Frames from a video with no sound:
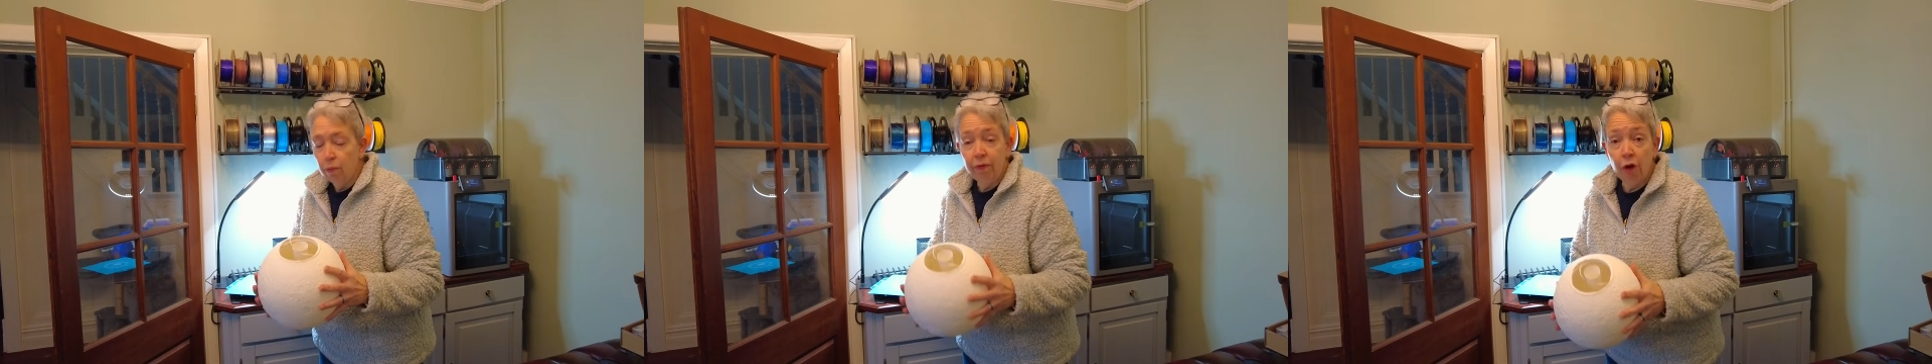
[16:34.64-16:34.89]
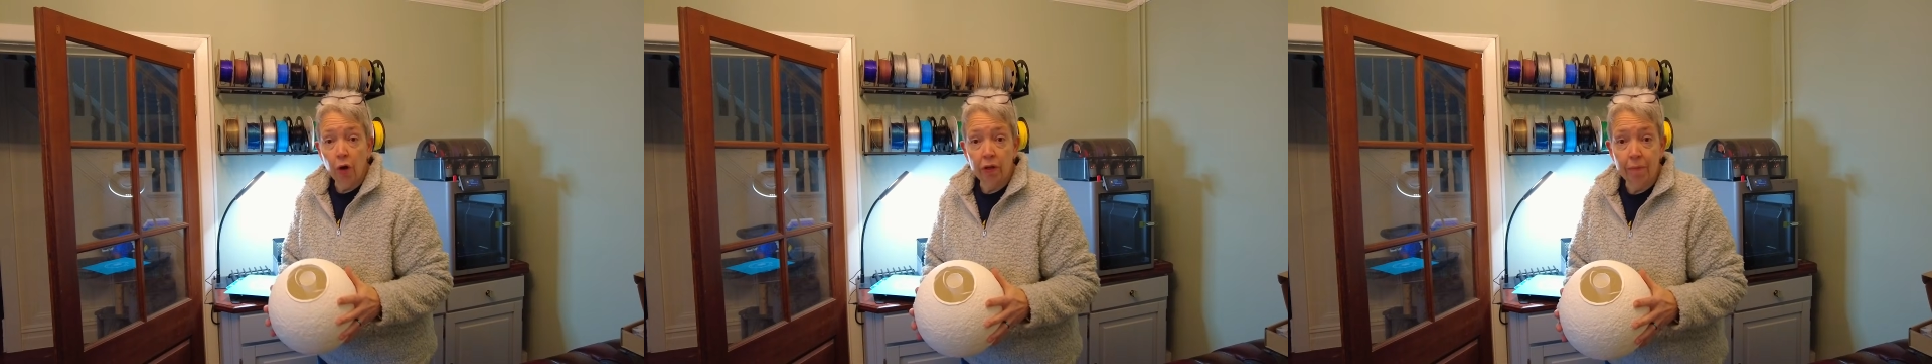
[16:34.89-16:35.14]

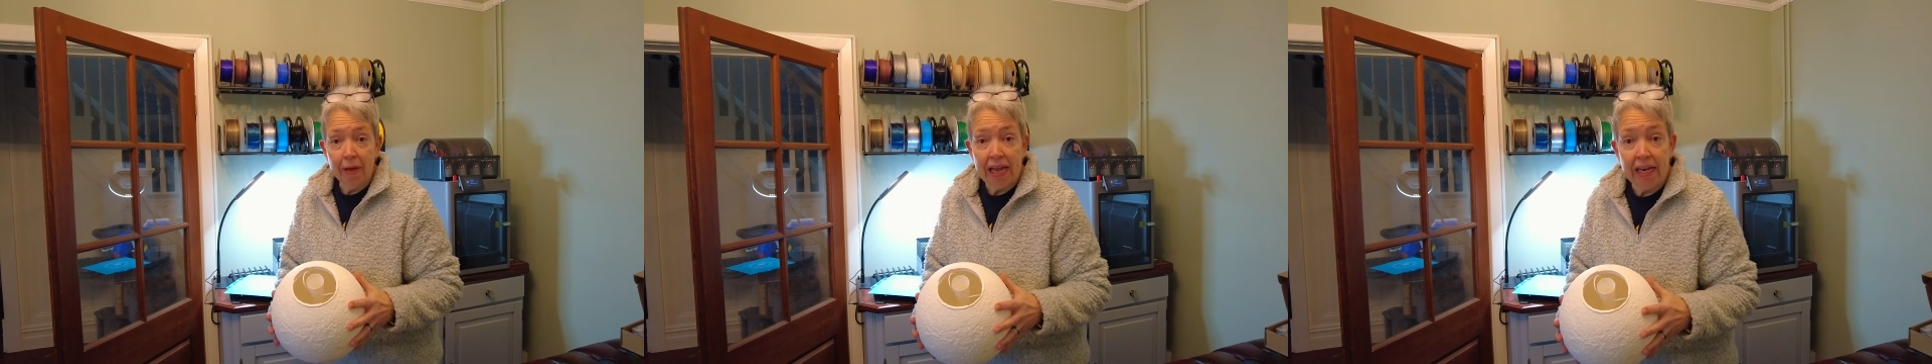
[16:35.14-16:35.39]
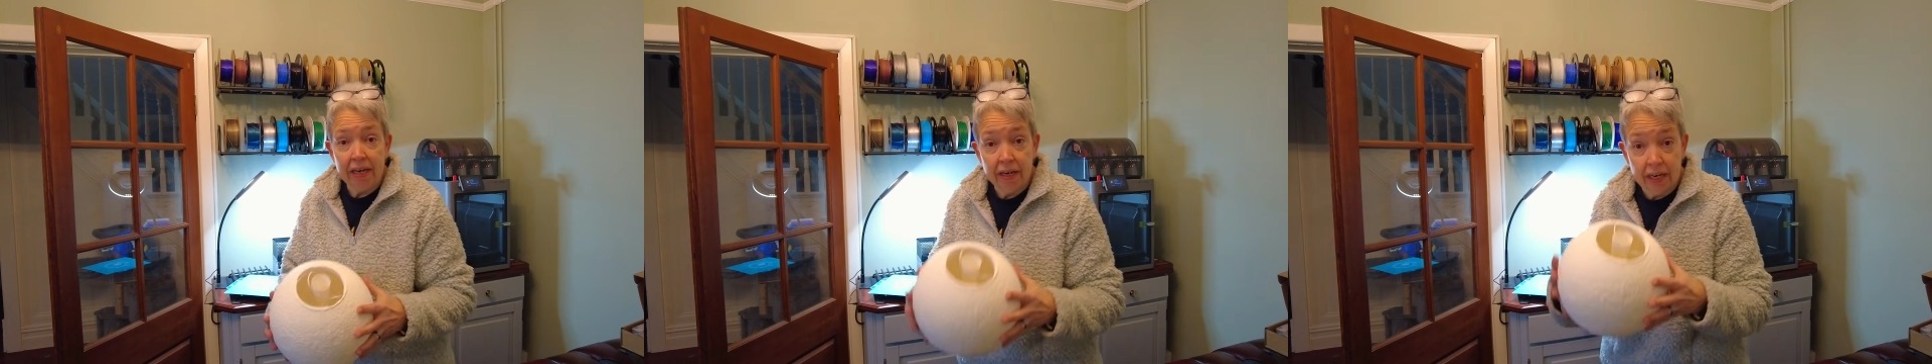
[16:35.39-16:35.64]
we've got the
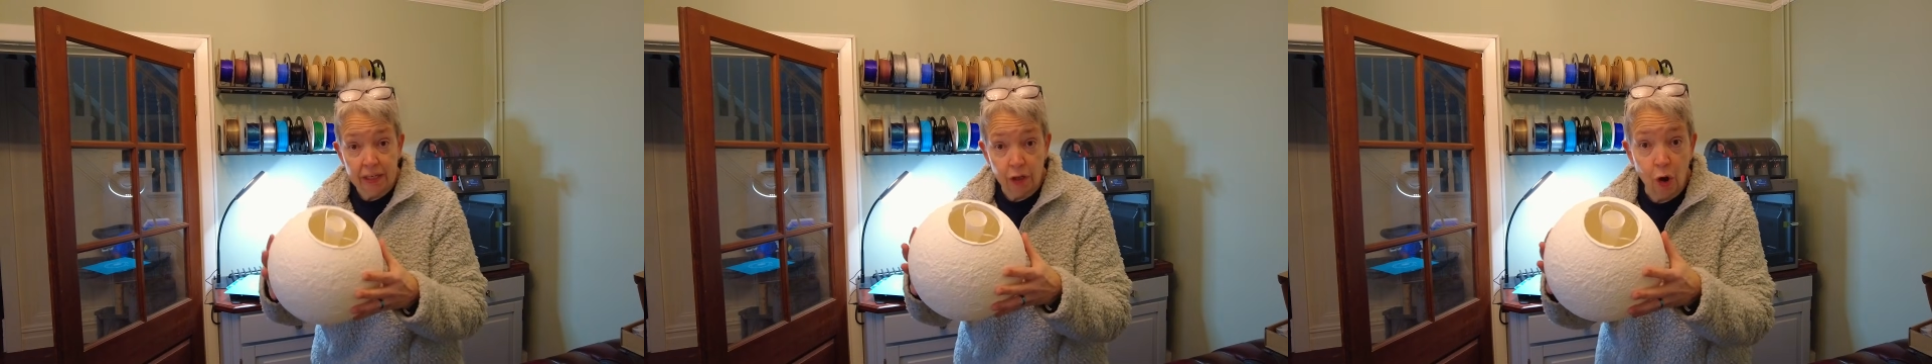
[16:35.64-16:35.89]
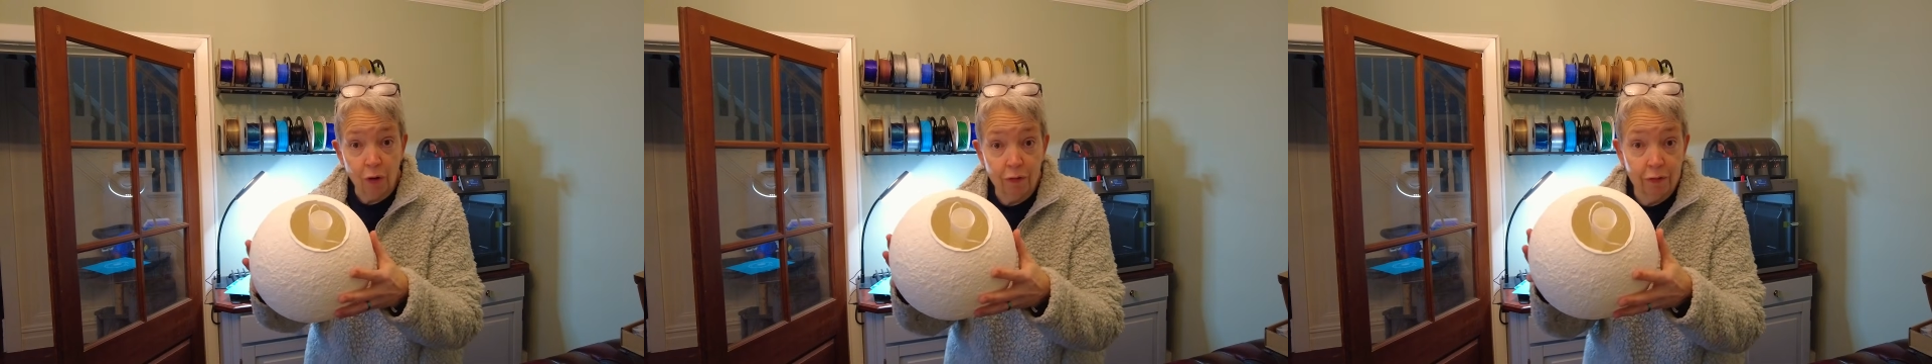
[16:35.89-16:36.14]
main, it's
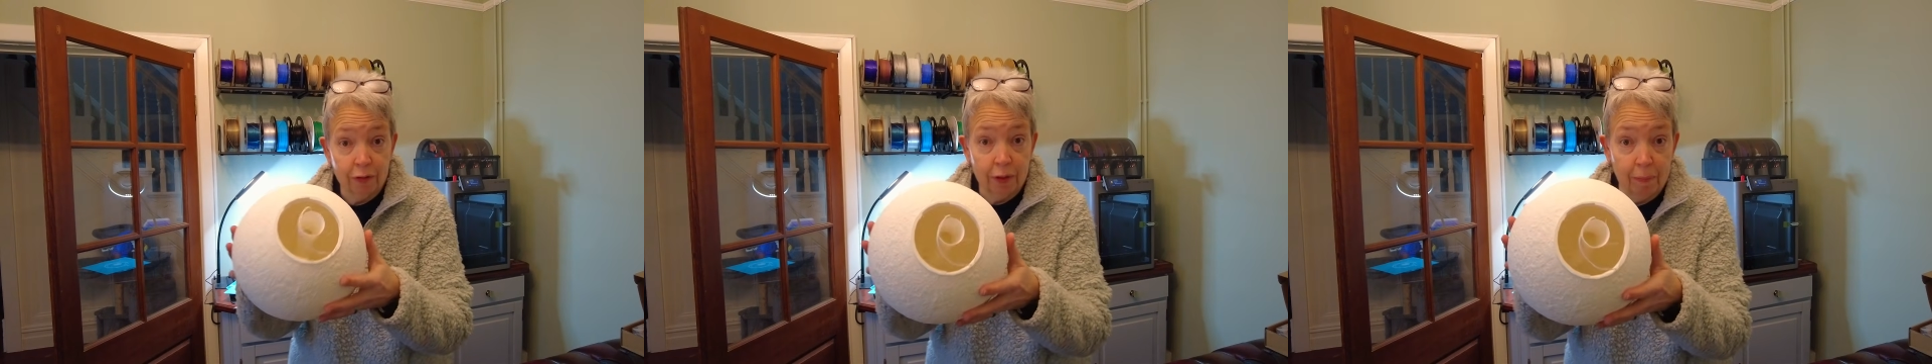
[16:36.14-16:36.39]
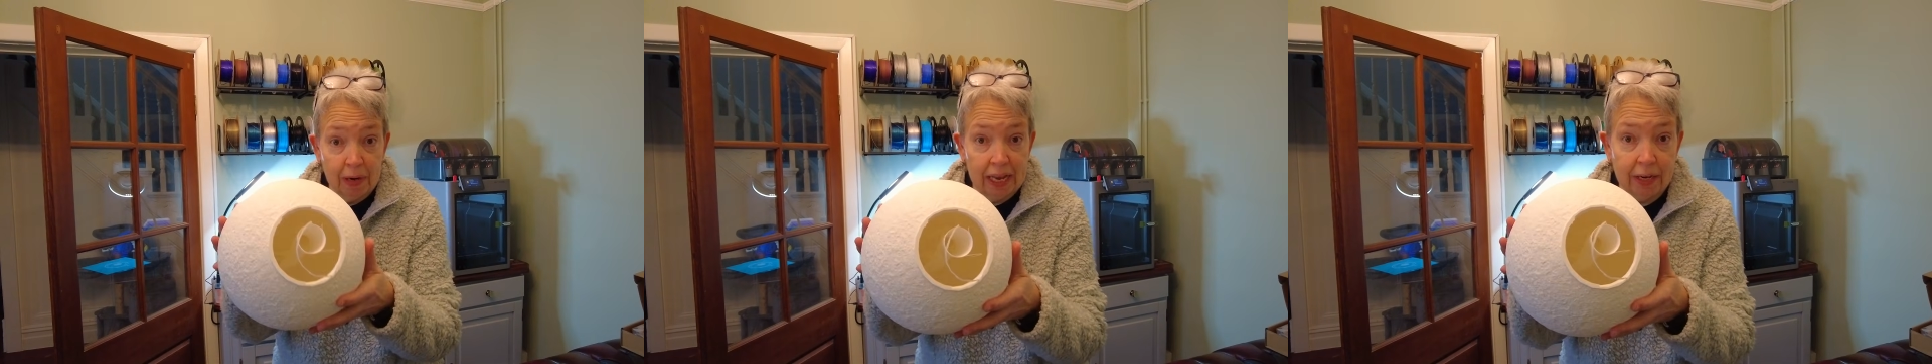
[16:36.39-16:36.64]
off
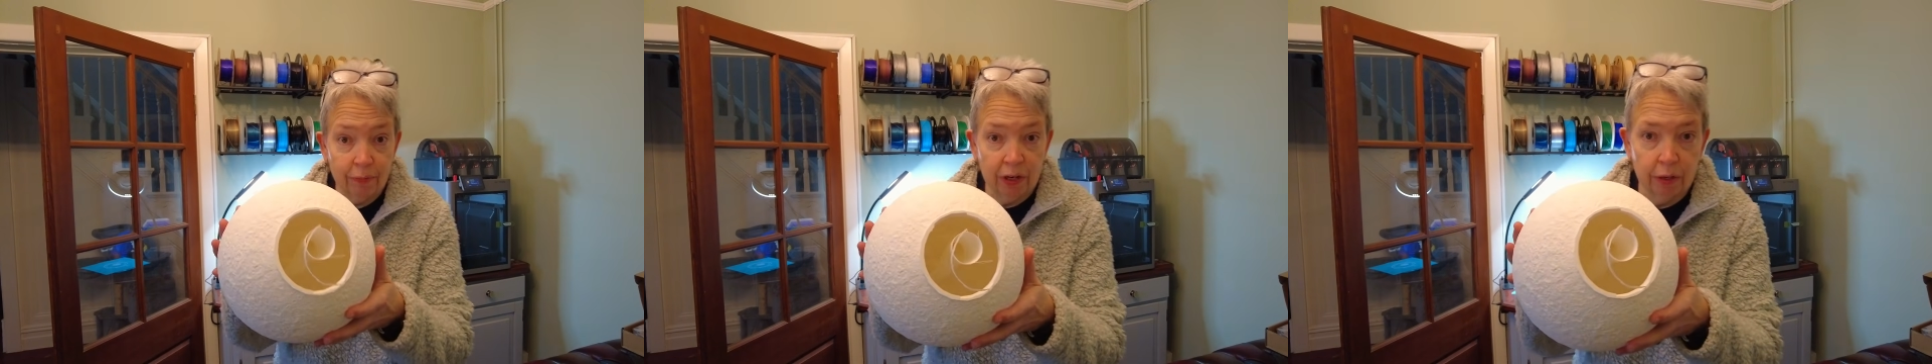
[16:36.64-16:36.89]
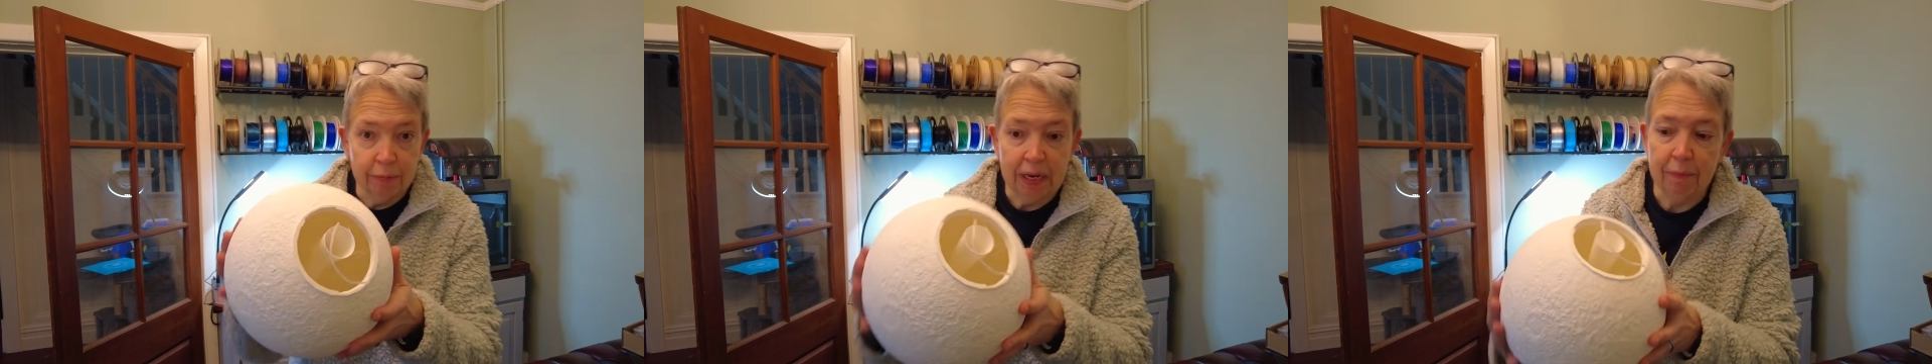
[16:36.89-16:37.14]
the plate, we've
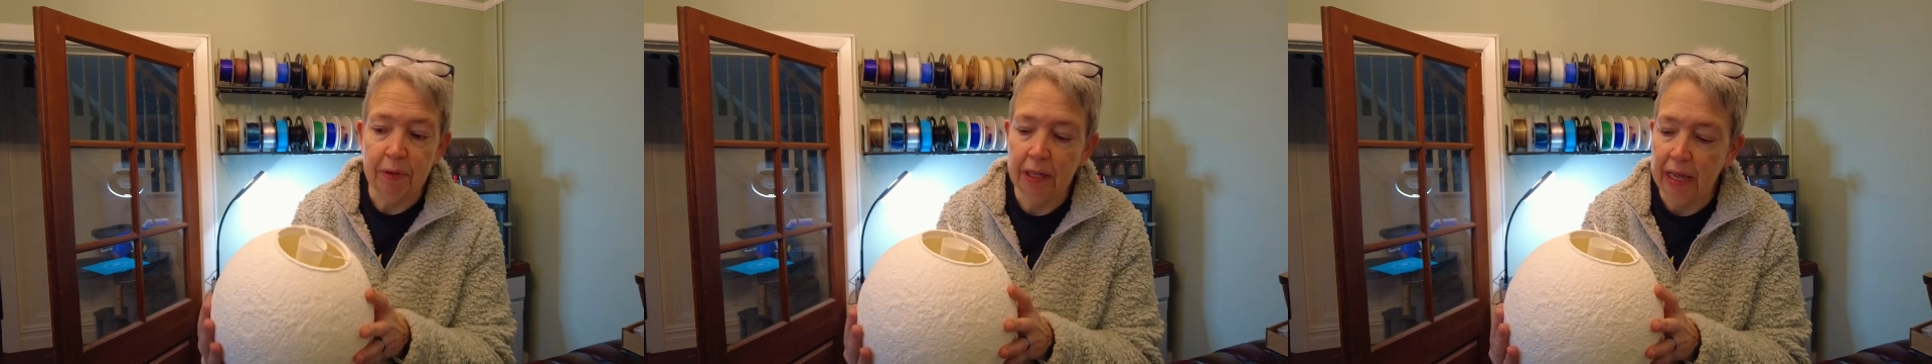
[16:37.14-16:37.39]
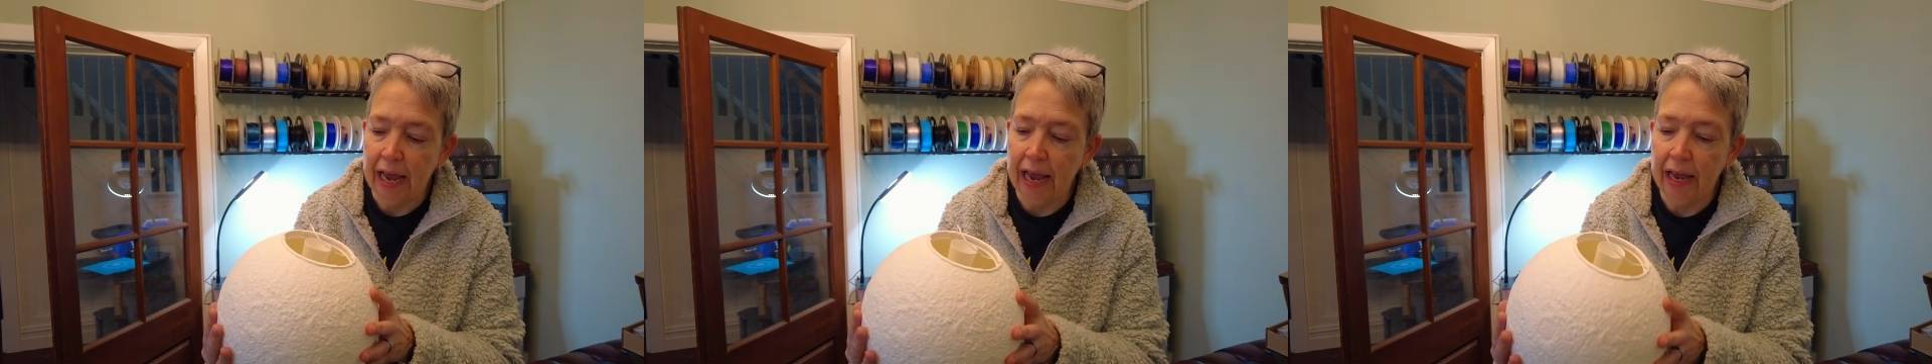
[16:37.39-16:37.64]
got the main bit
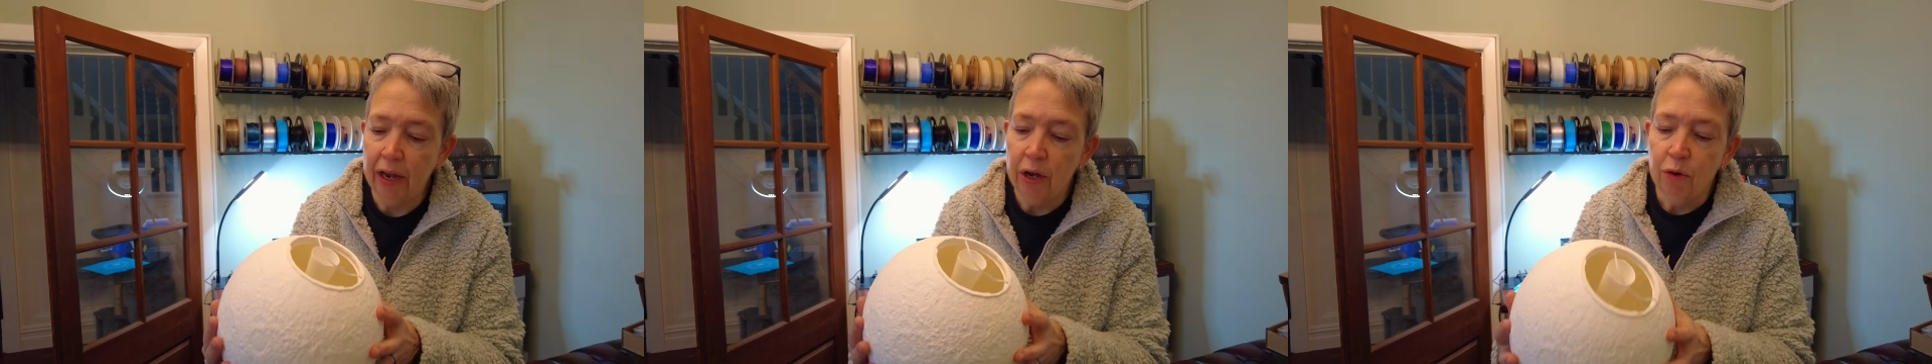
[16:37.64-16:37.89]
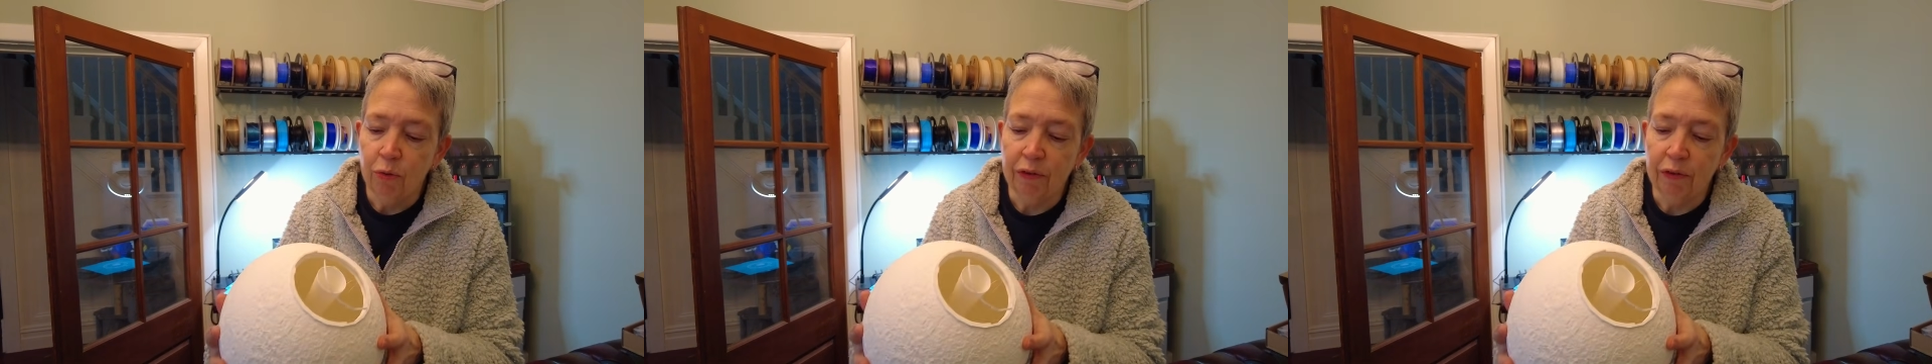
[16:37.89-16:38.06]
there.